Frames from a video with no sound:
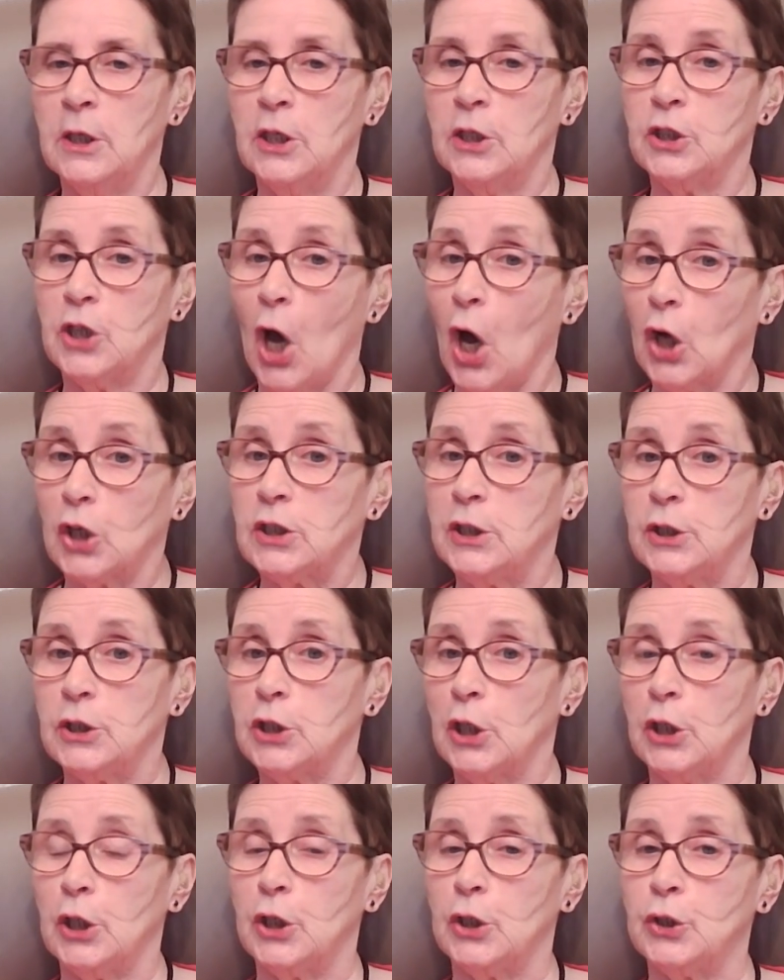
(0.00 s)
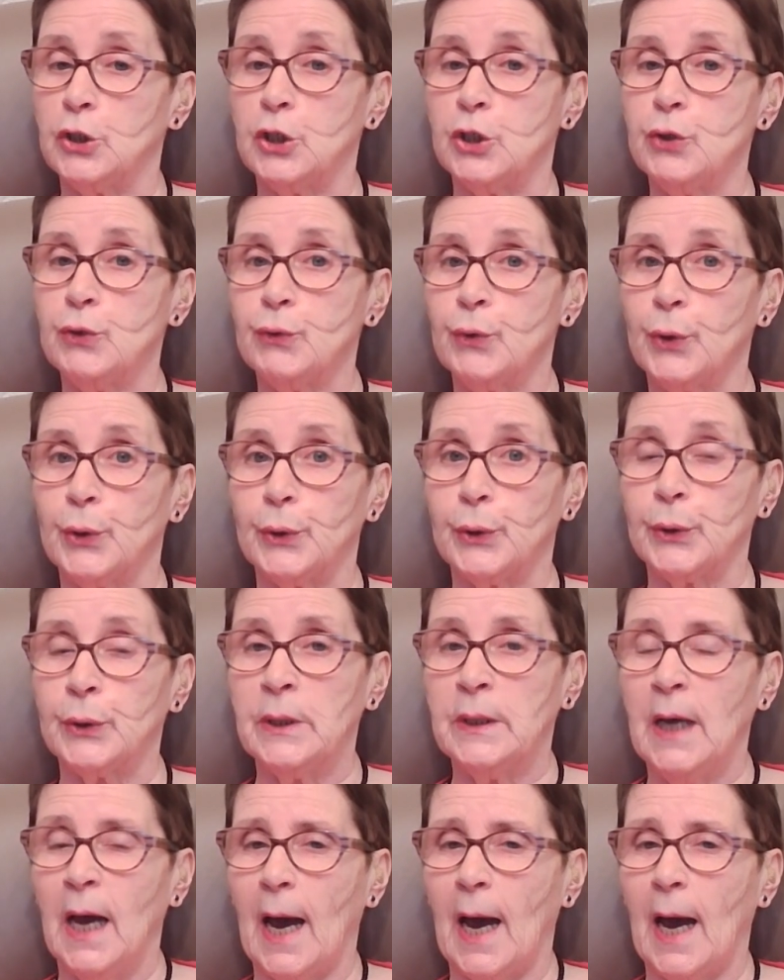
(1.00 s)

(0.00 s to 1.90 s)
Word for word: starting to learn to draw.